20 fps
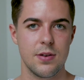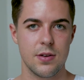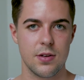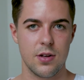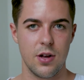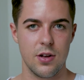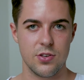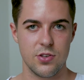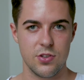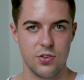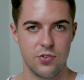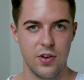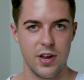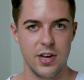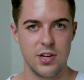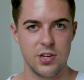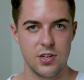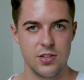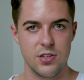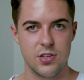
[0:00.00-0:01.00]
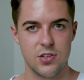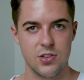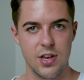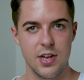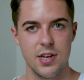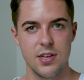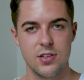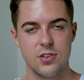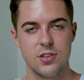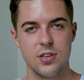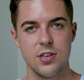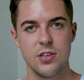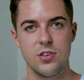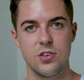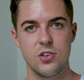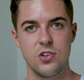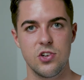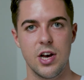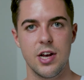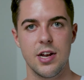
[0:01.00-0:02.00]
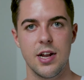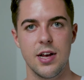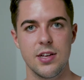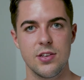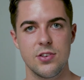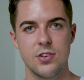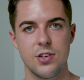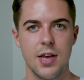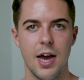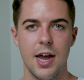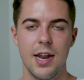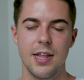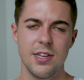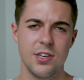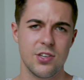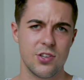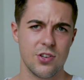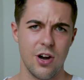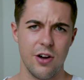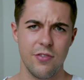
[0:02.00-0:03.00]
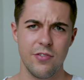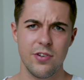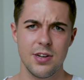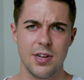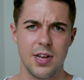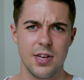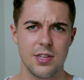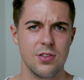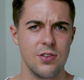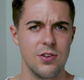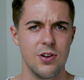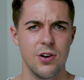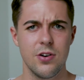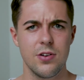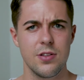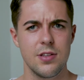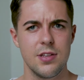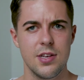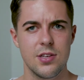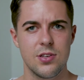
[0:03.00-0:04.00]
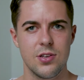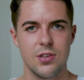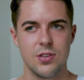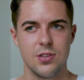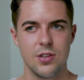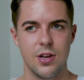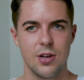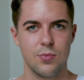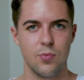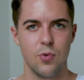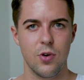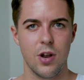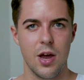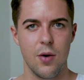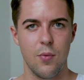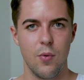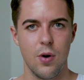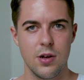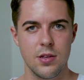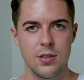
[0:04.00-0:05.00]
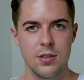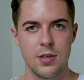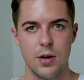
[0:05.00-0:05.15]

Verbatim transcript: concentration states, these jhanas, kind of discovered that, you know, this is not what I want.